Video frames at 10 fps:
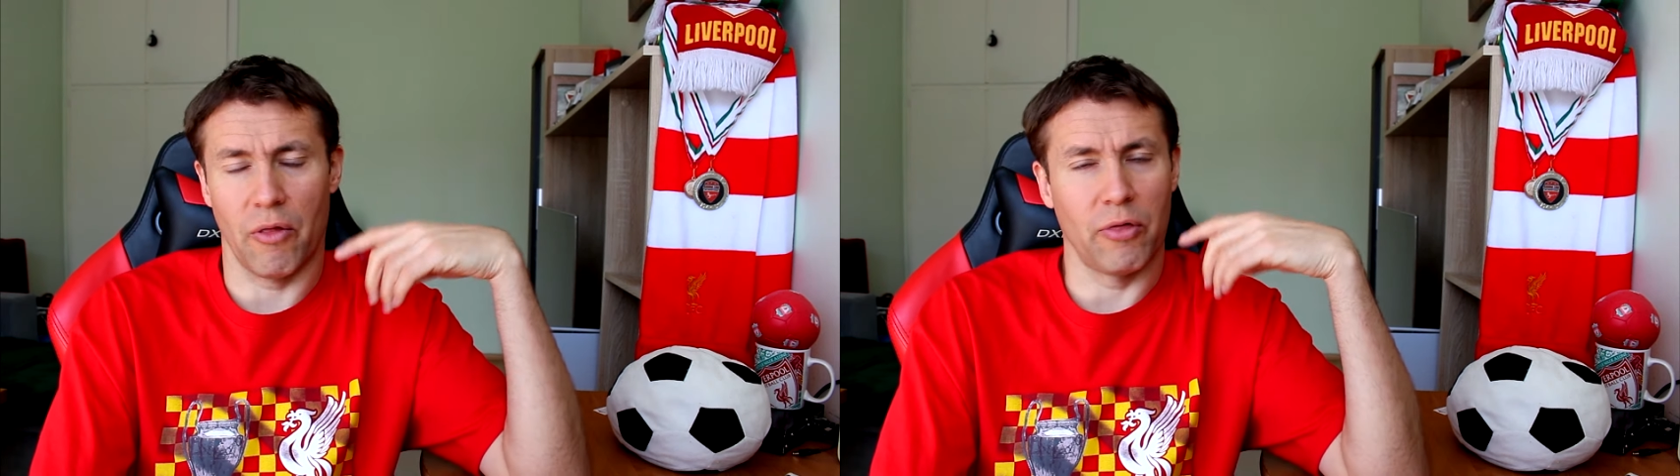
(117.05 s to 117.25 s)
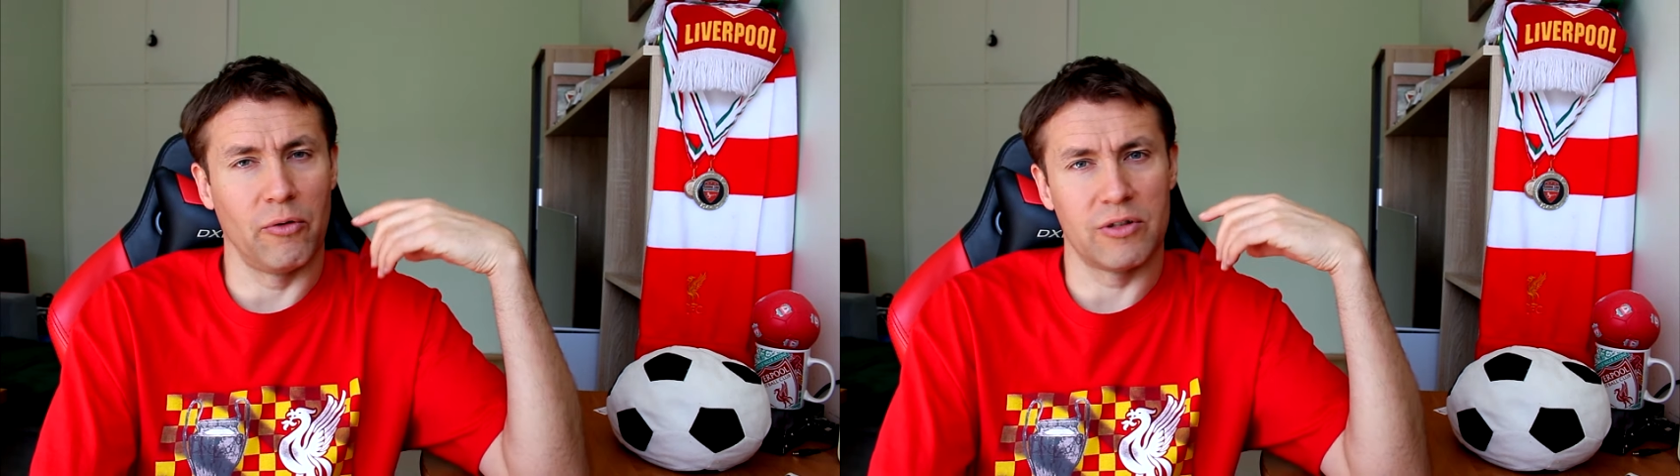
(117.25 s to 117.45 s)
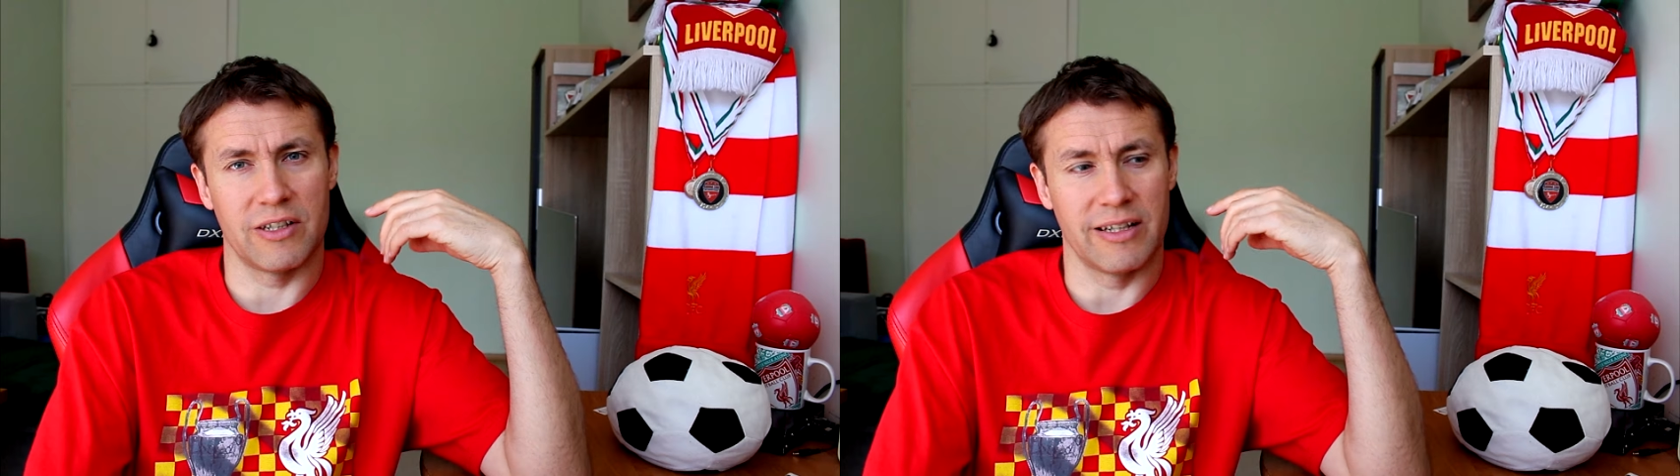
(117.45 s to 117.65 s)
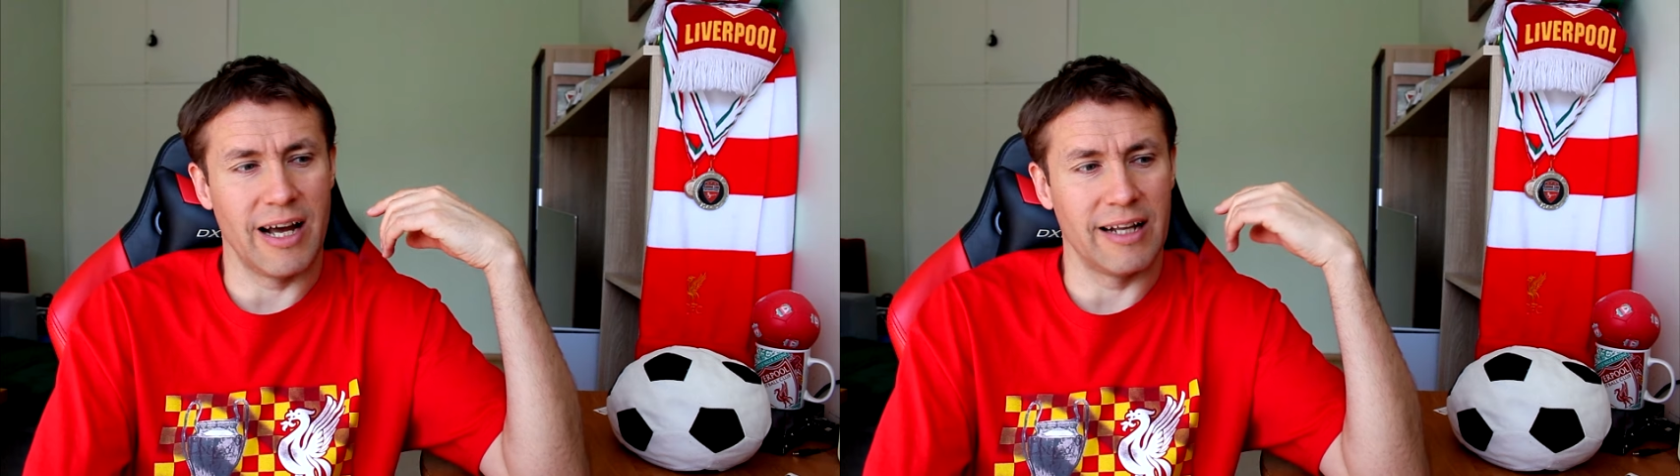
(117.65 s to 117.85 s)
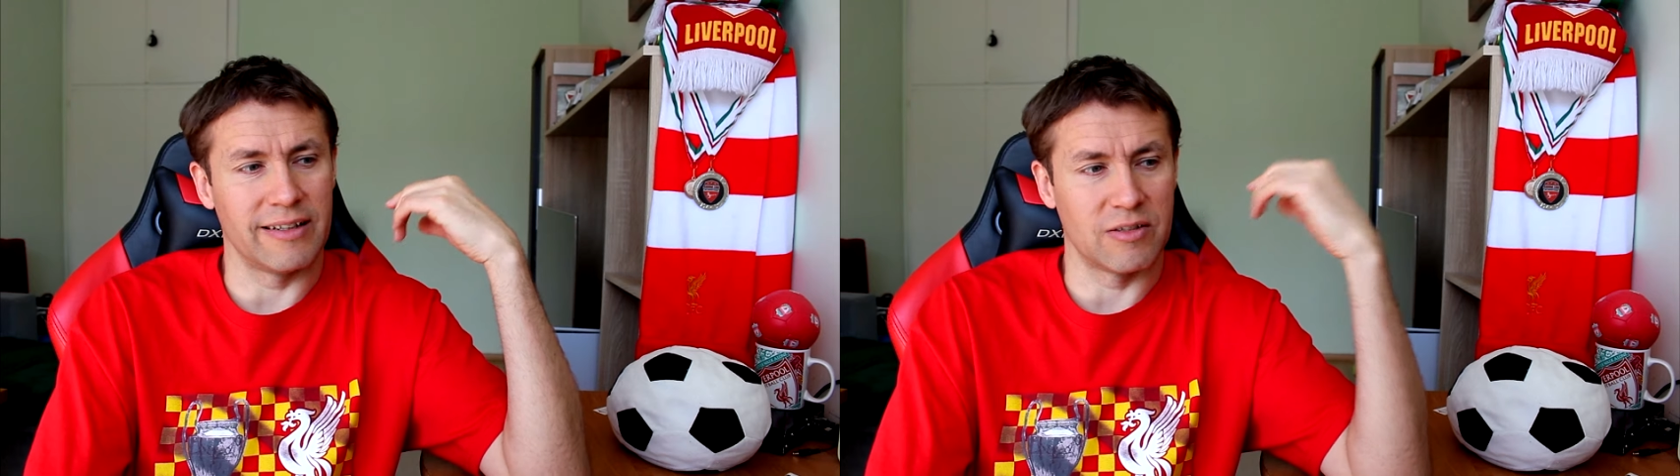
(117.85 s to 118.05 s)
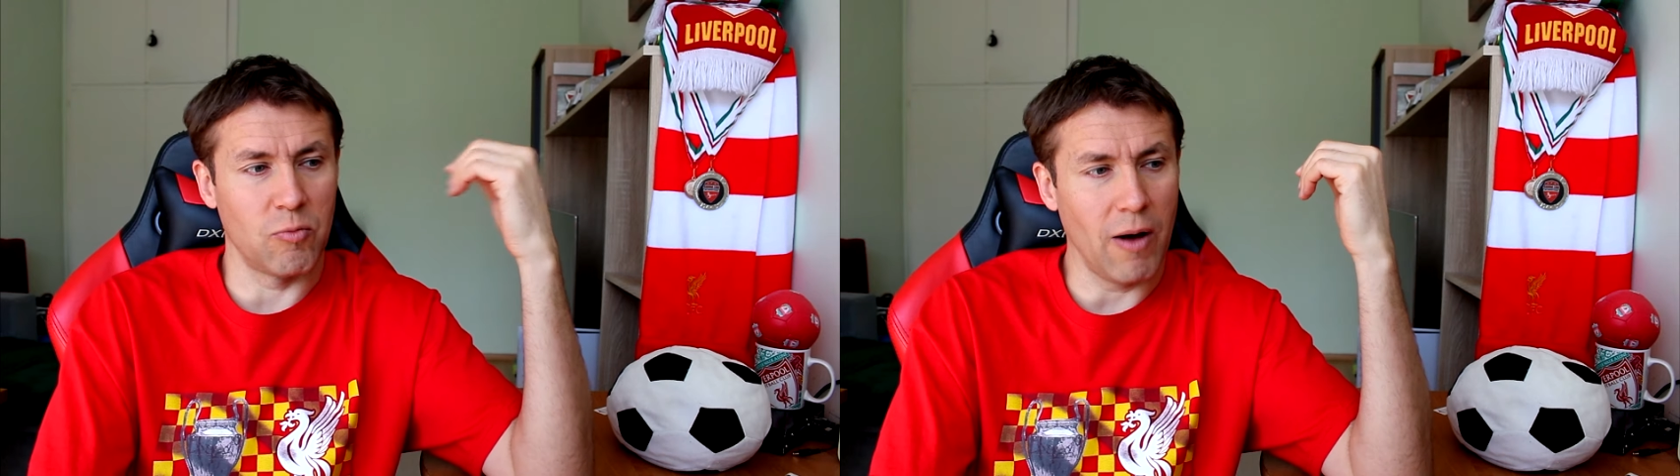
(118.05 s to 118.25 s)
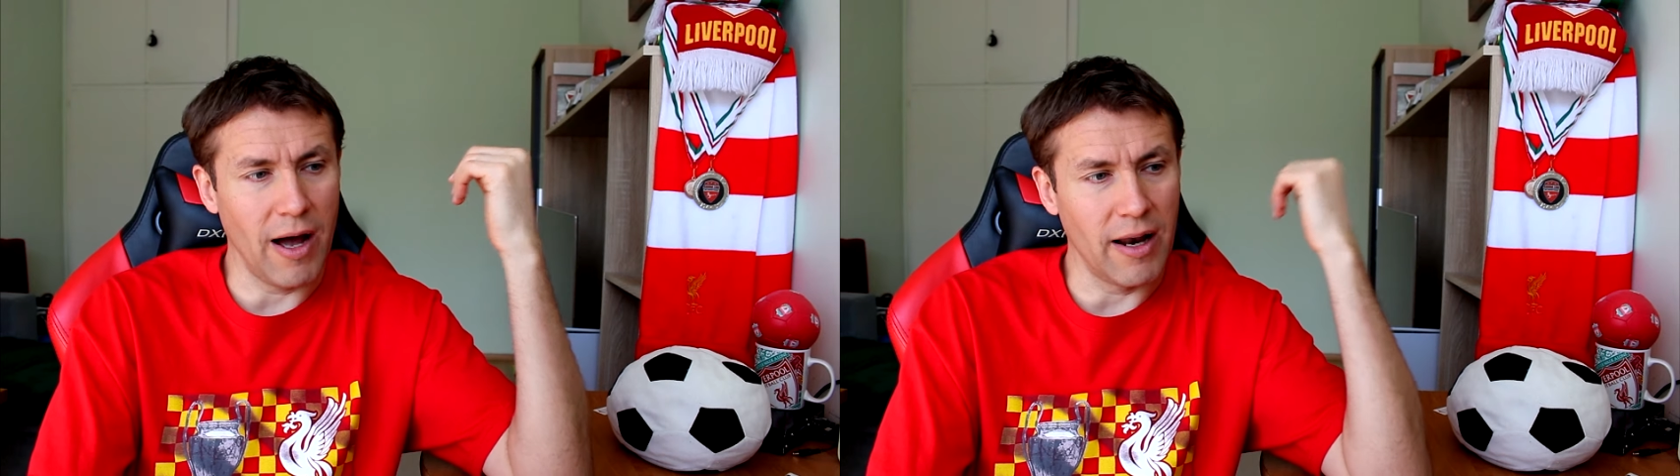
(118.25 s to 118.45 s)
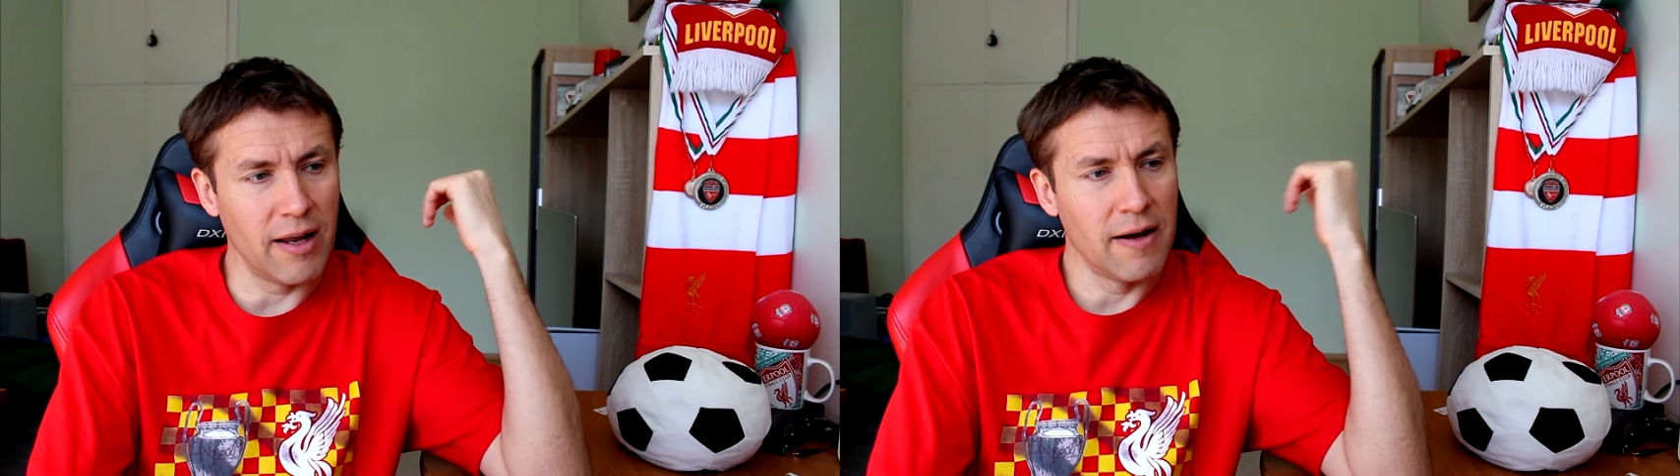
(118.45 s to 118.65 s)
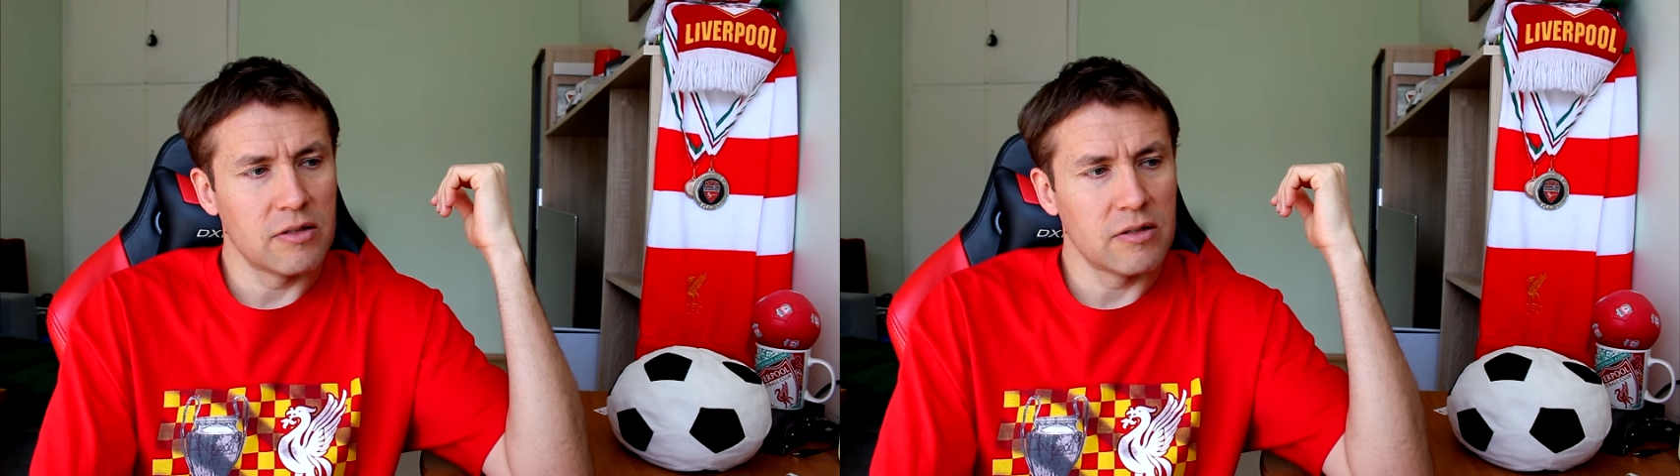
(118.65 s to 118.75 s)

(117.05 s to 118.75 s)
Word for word: thoughts on that as well.